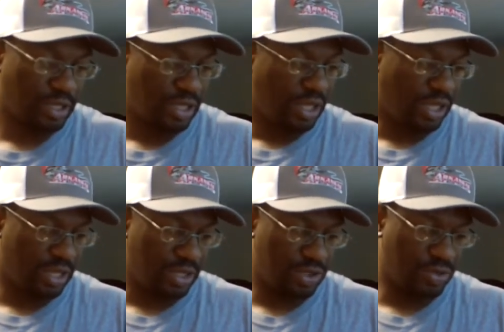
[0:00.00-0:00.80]

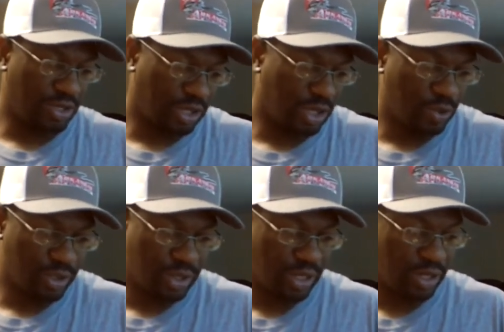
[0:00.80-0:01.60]
And you can go in
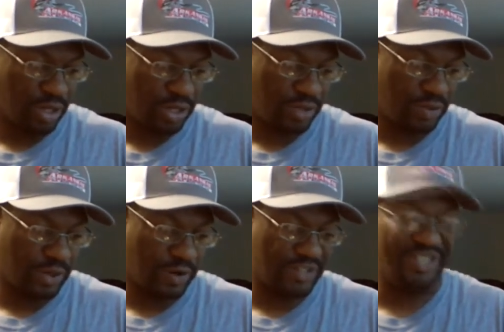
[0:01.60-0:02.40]
there,
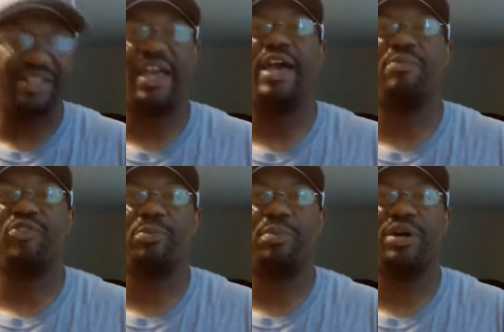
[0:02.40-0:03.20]
there is a tab for
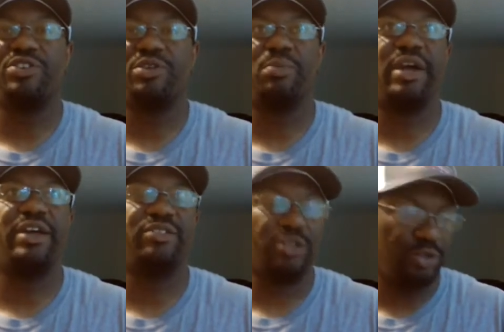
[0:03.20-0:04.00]
monster bass,
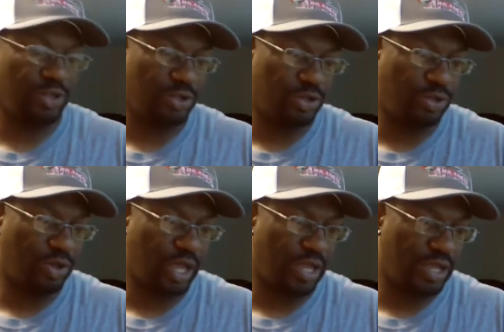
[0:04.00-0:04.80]
and you can do
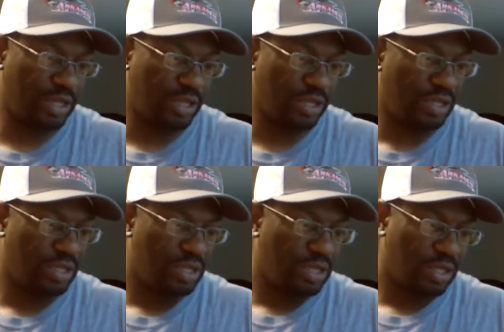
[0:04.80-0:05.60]

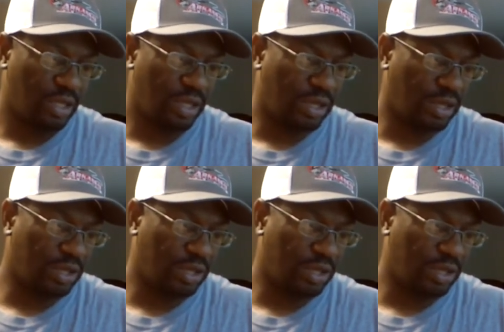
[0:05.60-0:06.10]
a uh,